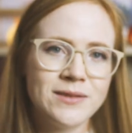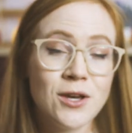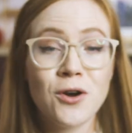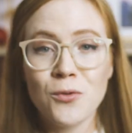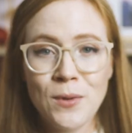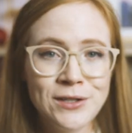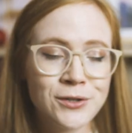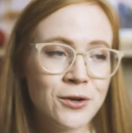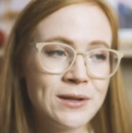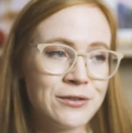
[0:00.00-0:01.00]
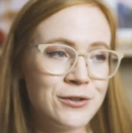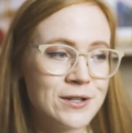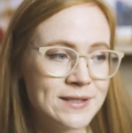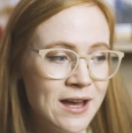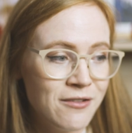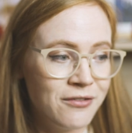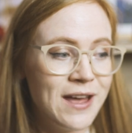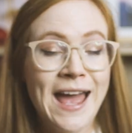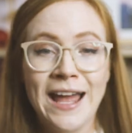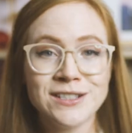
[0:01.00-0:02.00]
So when you're going through your stuff
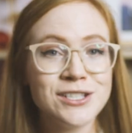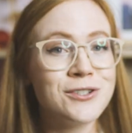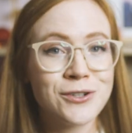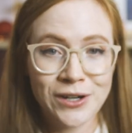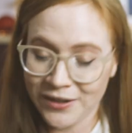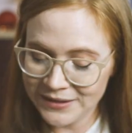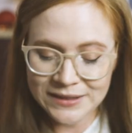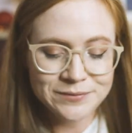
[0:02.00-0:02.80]
and you're,